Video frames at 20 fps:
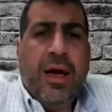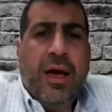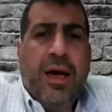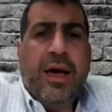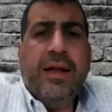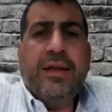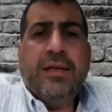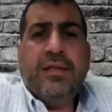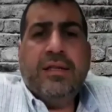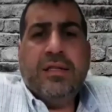
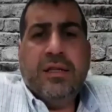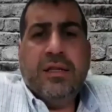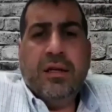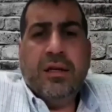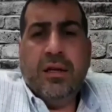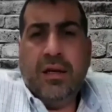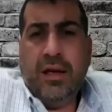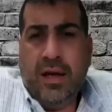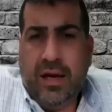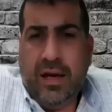And
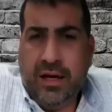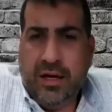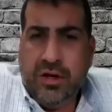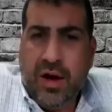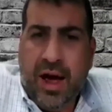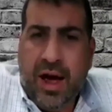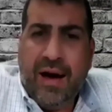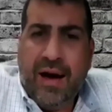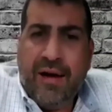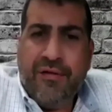you
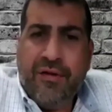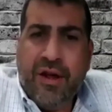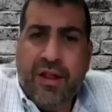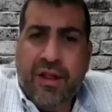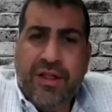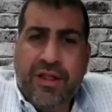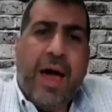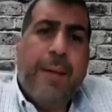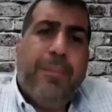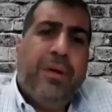have
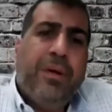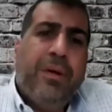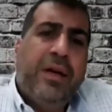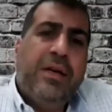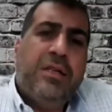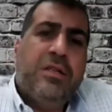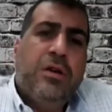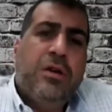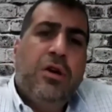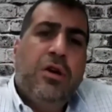that
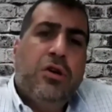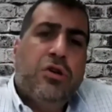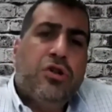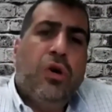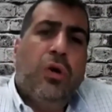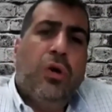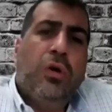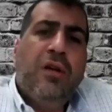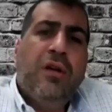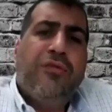place
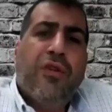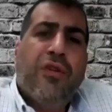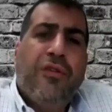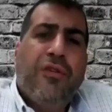solely for the